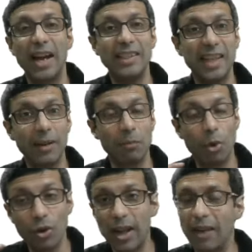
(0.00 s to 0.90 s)
I take
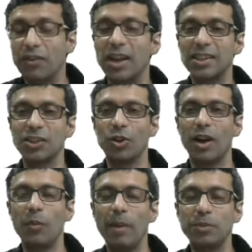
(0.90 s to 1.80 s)
more live classes on
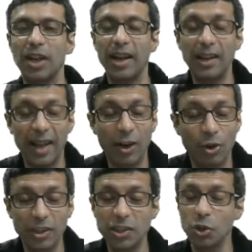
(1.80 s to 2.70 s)
our website, like
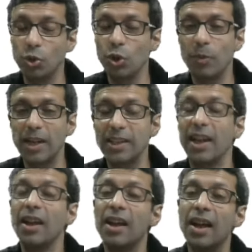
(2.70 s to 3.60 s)
on this YouTube I
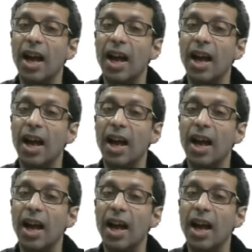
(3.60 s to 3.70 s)
take,